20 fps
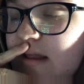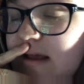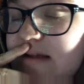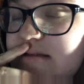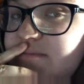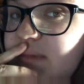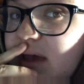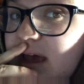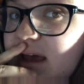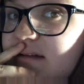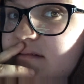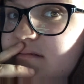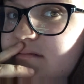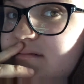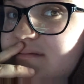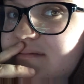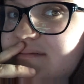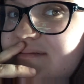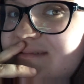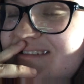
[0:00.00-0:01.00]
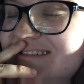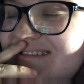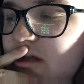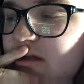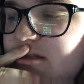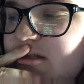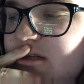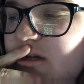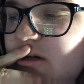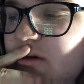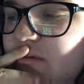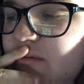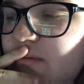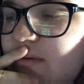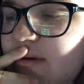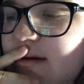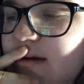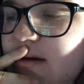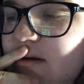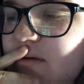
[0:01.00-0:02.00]
That's bad. So
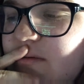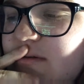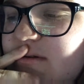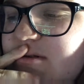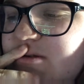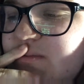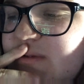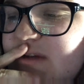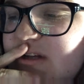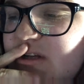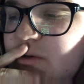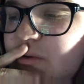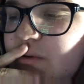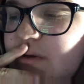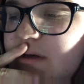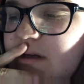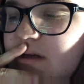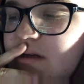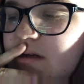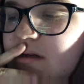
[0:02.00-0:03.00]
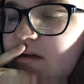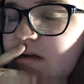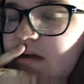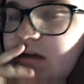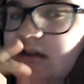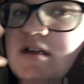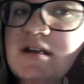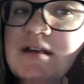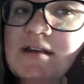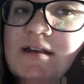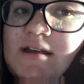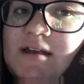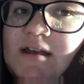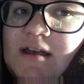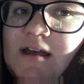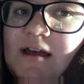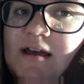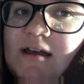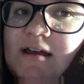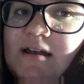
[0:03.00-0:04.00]
we're going to be doing
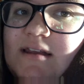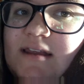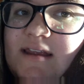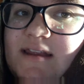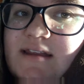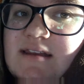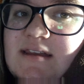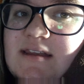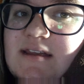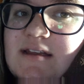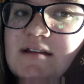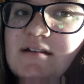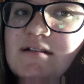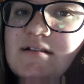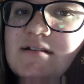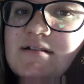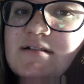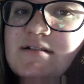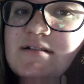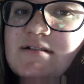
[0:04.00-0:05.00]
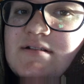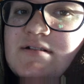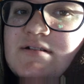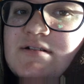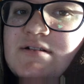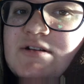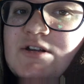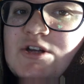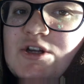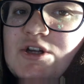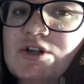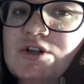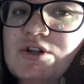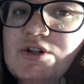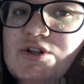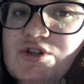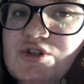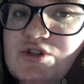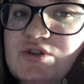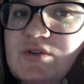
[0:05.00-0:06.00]
an ending
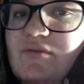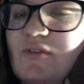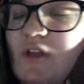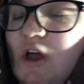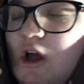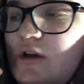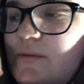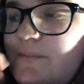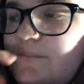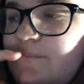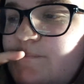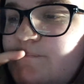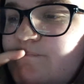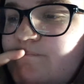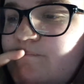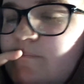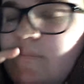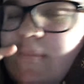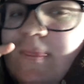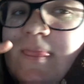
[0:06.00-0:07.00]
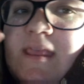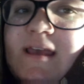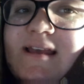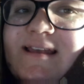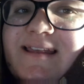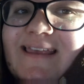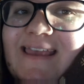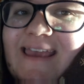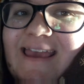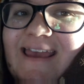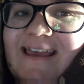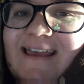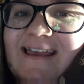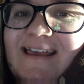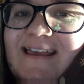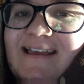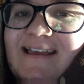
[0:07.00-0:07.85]
to the vlog. Yeah.